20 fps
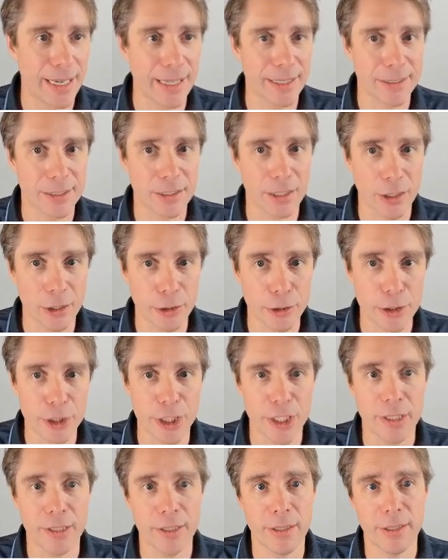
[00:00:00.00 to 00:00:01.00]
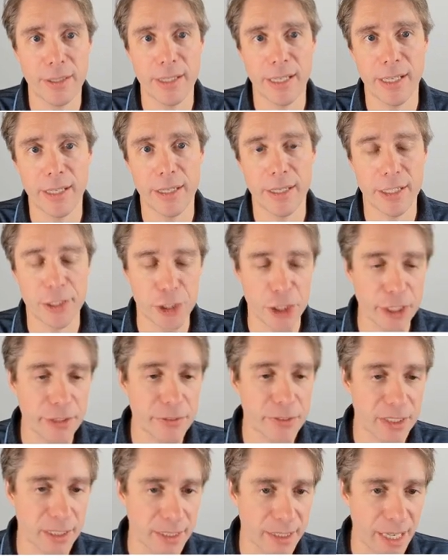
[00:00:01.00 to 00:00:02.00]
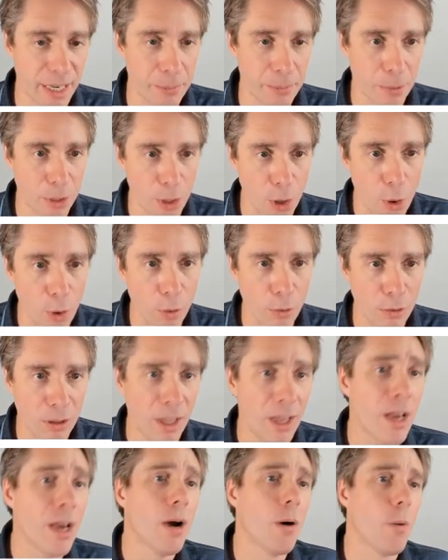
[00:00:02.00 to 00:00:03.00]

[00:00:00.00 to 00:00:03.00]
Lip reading: a solution that achieves the same goal